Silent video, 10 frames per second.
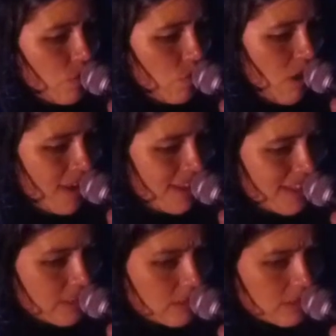right.
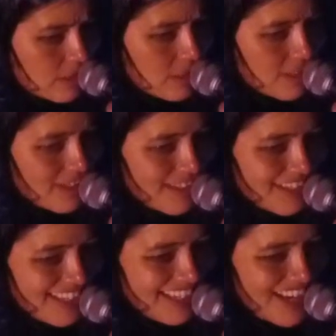
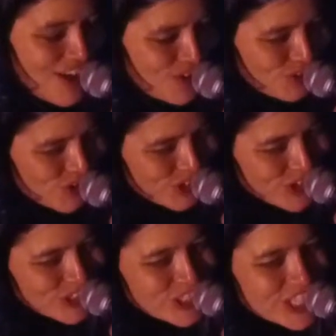Throw
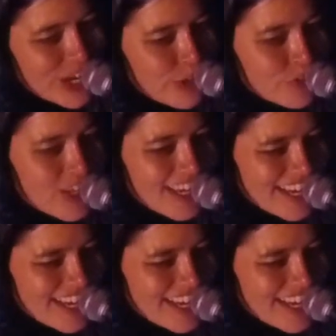yourself